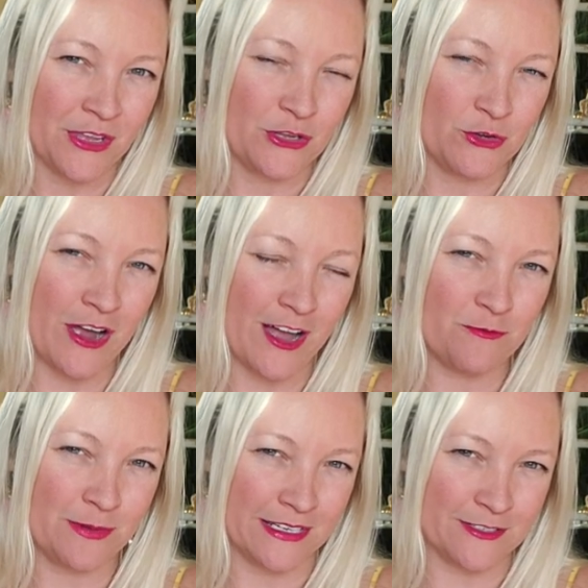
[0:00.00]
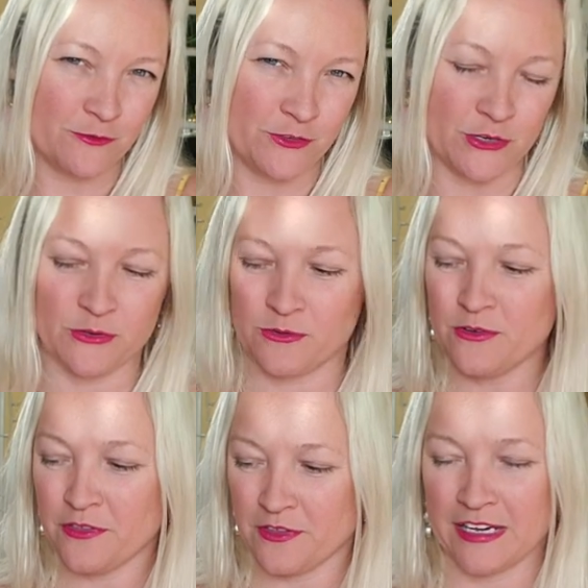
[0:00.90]
You have picked a
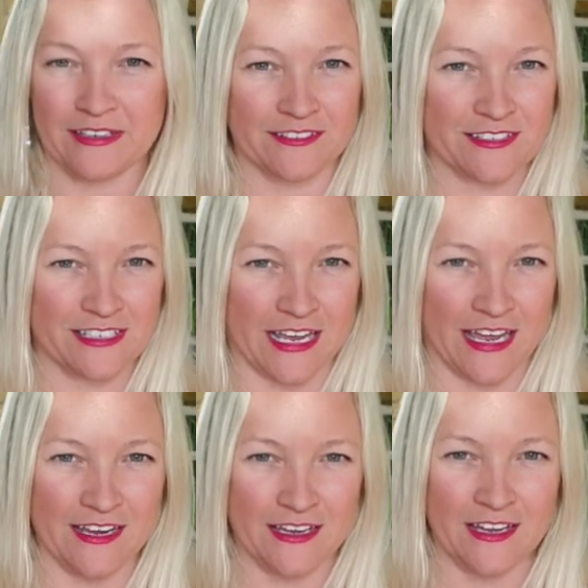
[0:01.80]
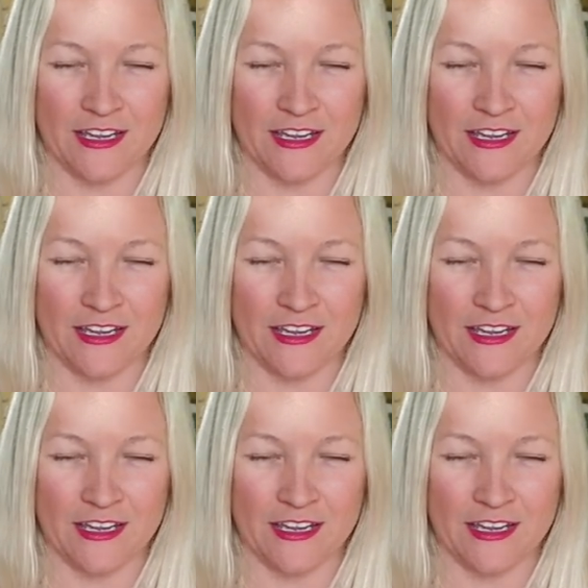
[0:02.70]
few things today.